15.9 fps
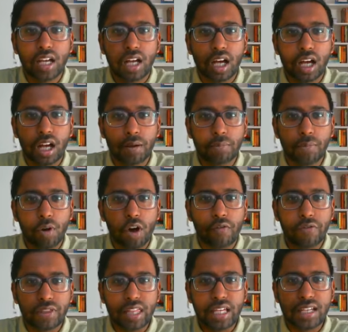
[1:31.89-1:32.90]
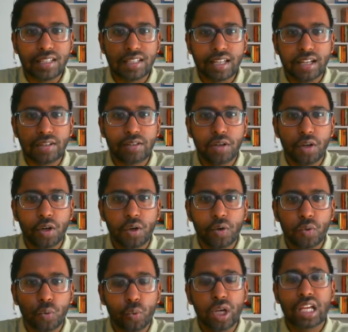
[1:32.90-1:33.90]
of things that
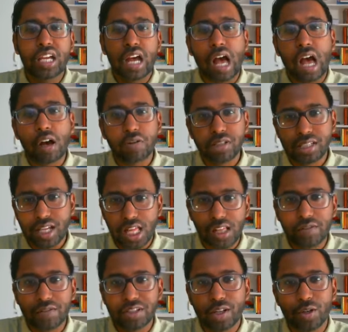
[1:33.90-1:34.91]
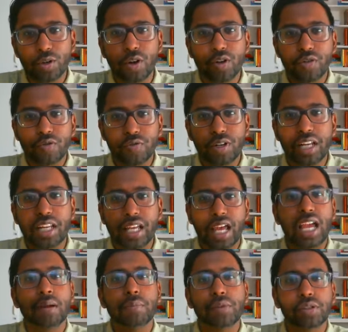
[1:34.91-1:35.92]
we ourselves are not really
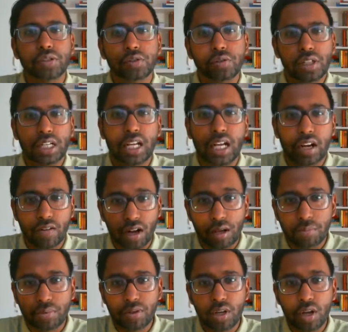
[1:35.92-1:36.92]
able to clear up,